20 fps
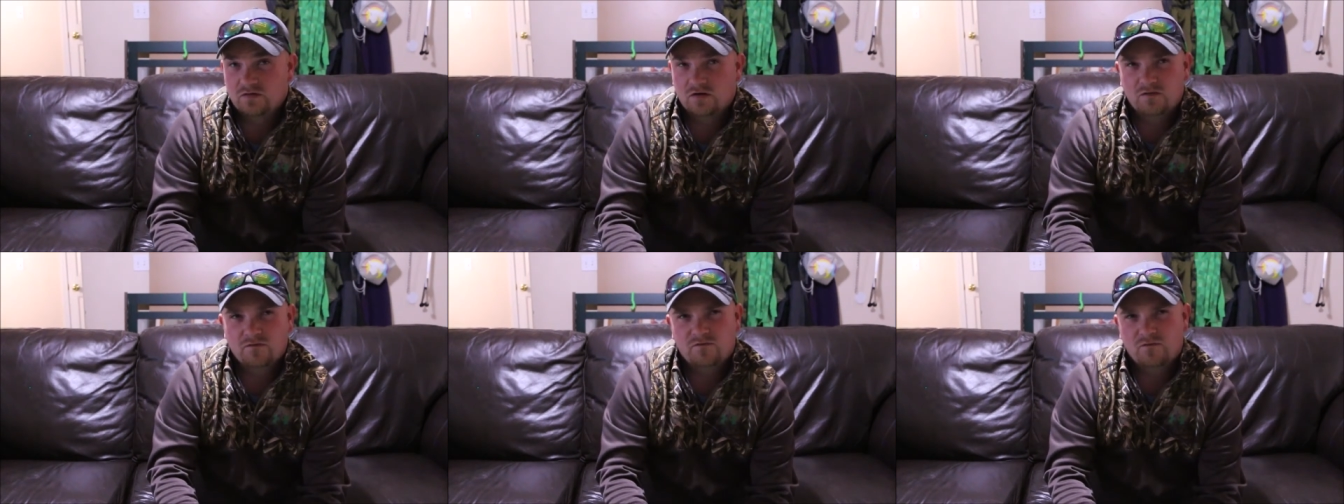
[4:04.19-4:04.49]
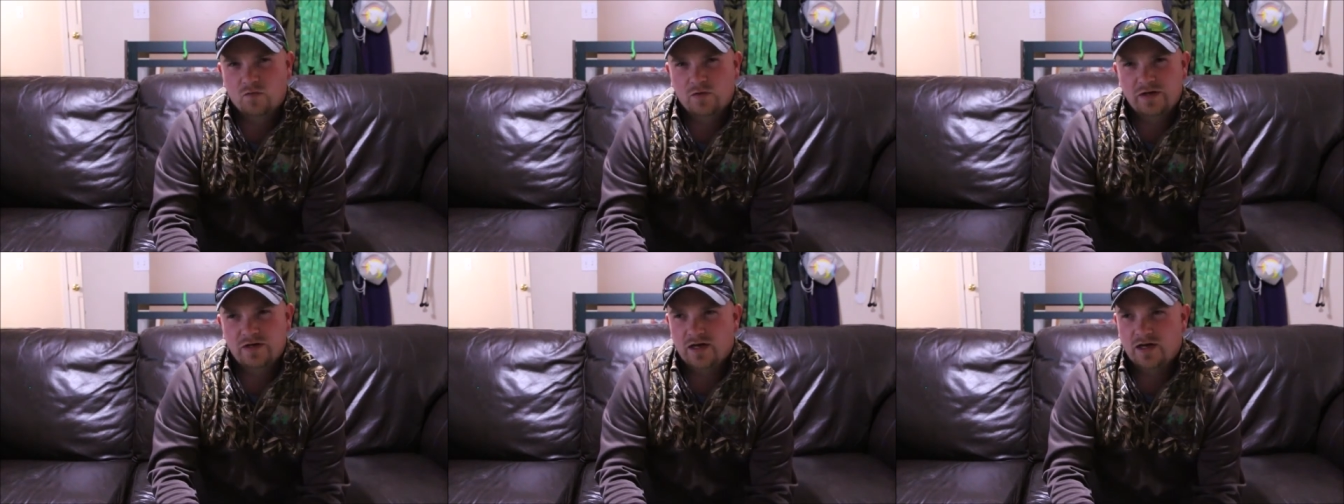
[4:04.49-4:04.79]
or
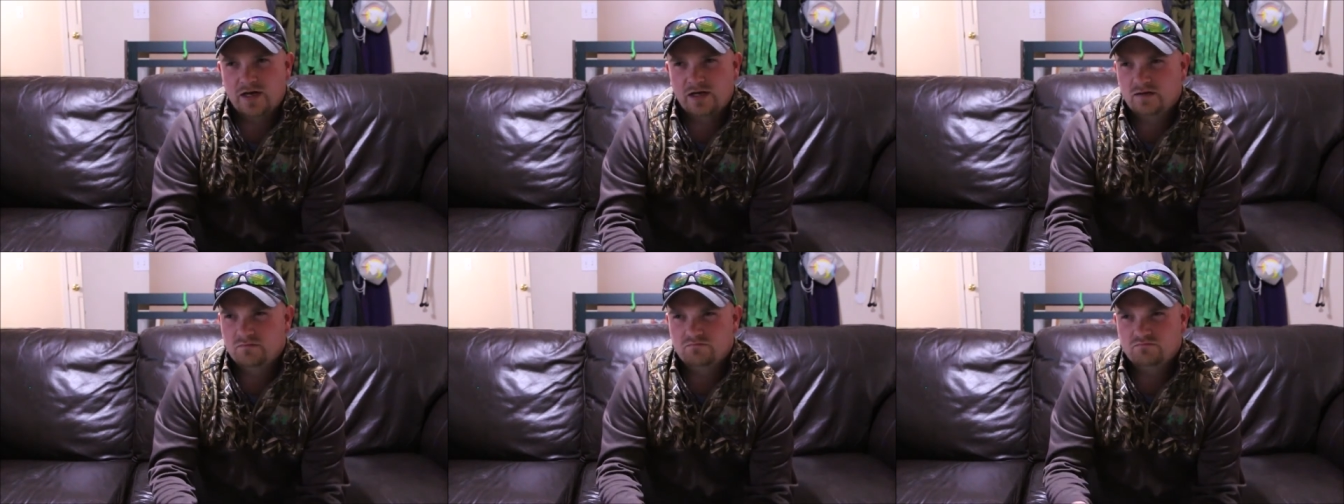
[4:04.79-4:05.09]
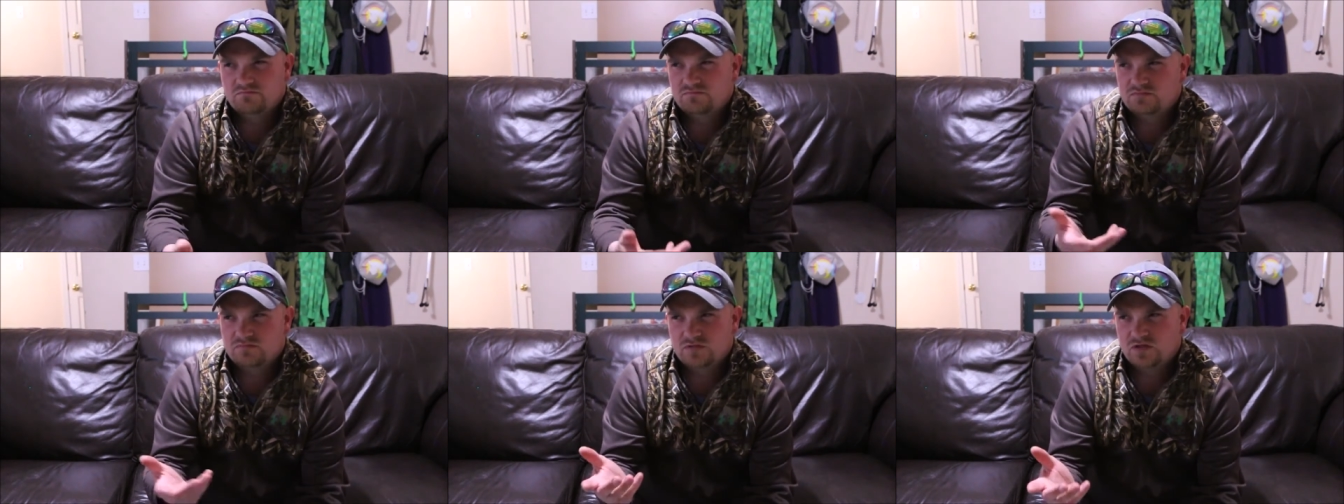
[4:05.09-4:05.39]

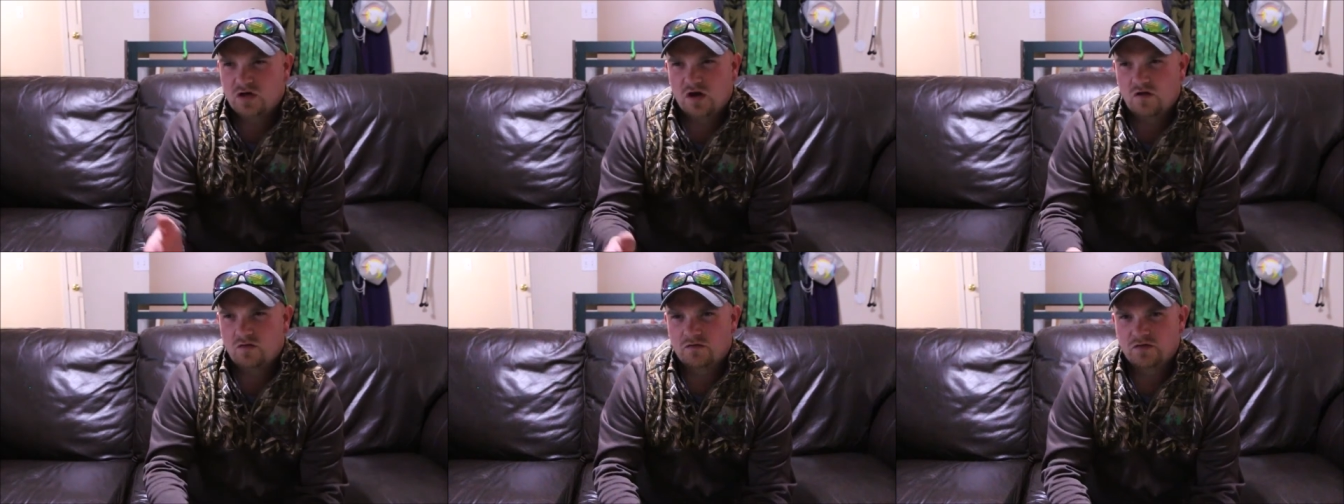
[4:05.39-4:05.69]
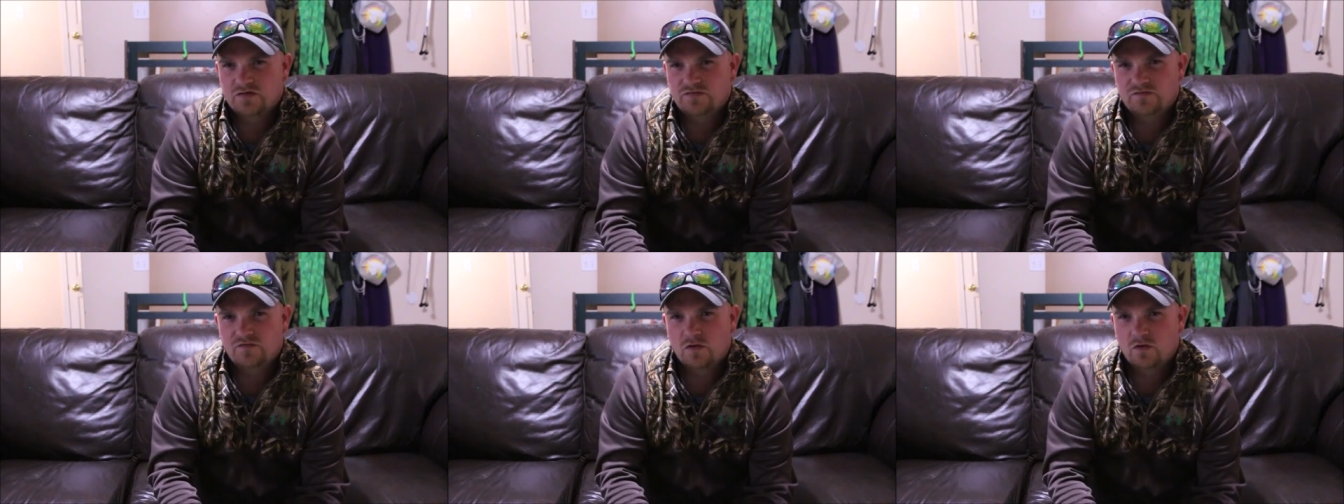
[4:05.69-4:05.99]

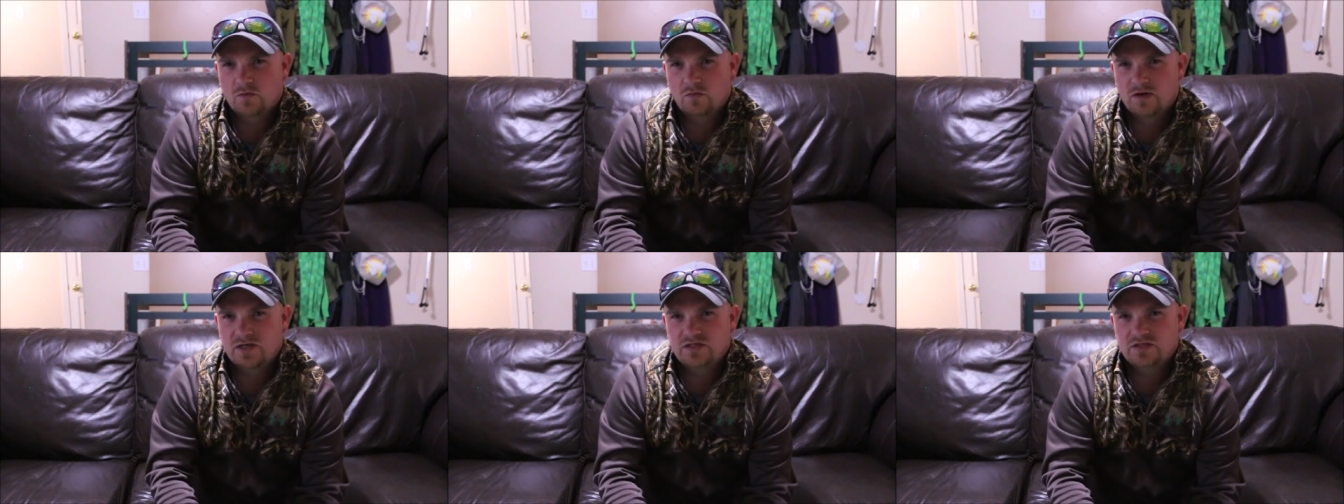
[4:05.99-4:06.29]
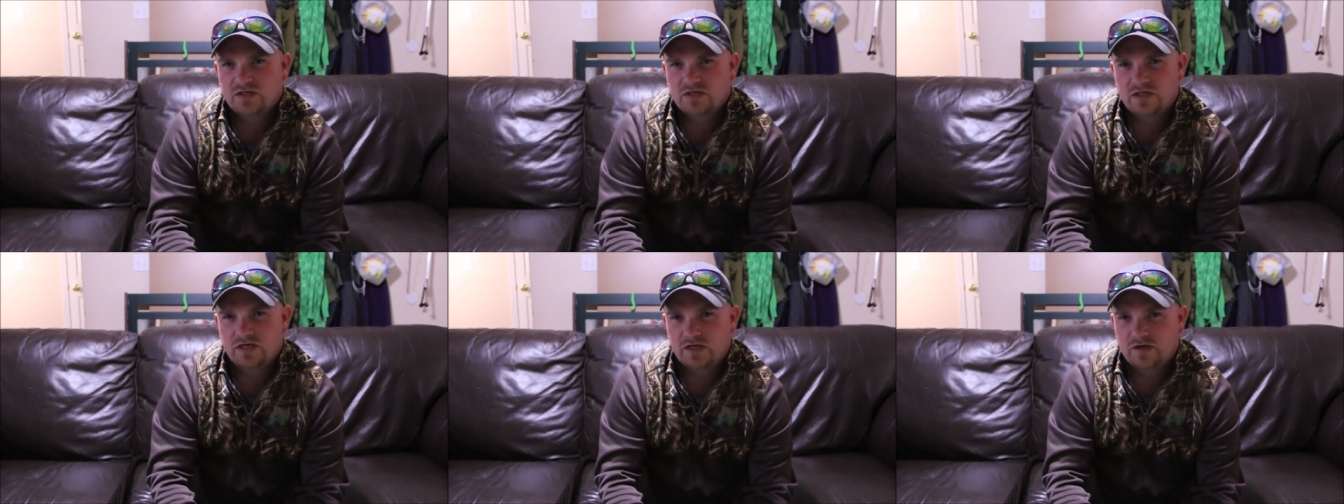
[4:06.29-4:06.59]
$49 for the rest
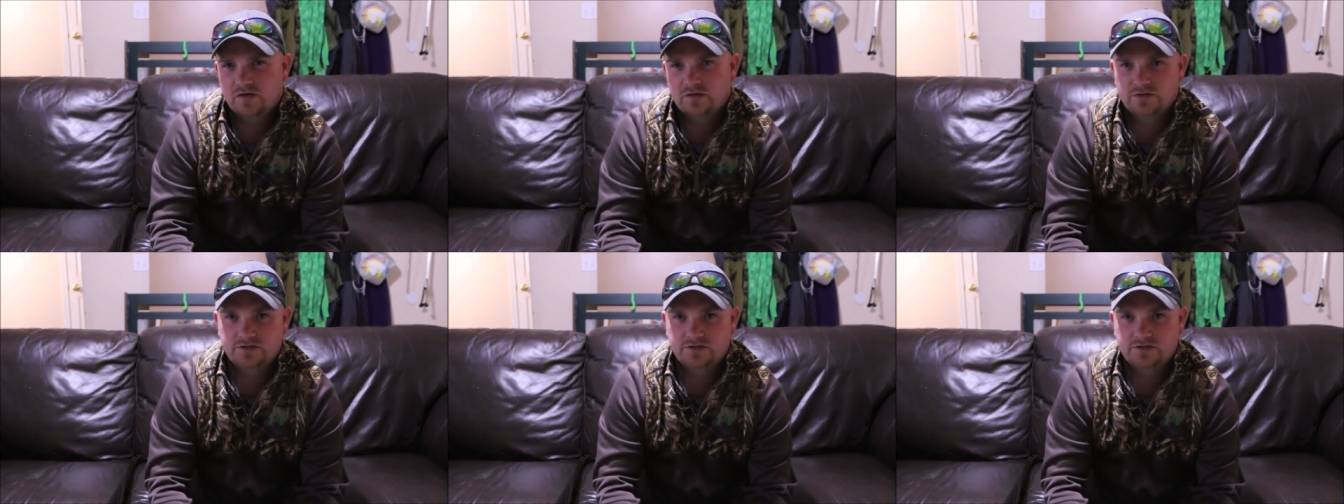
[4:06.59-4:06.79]
of the year.